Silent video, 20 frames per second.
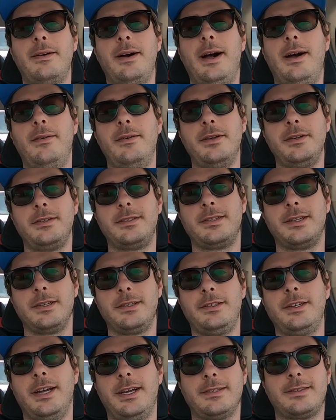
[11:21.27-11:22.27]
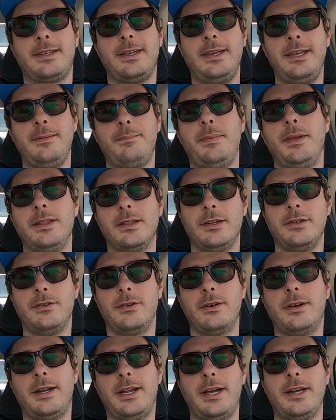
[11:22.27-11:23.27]
I would suggest keeping the
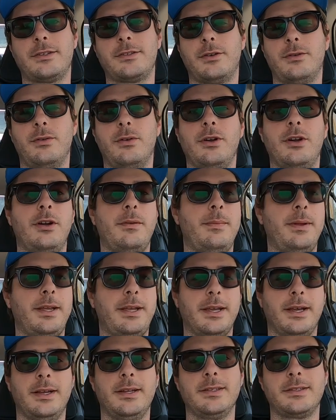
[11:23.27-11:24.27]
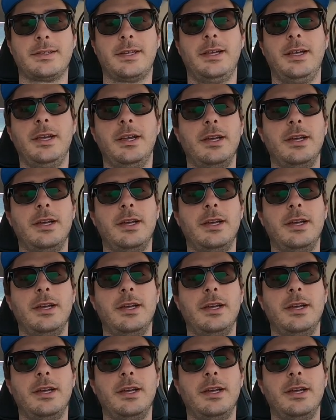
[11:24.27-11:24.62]
Doordash order, because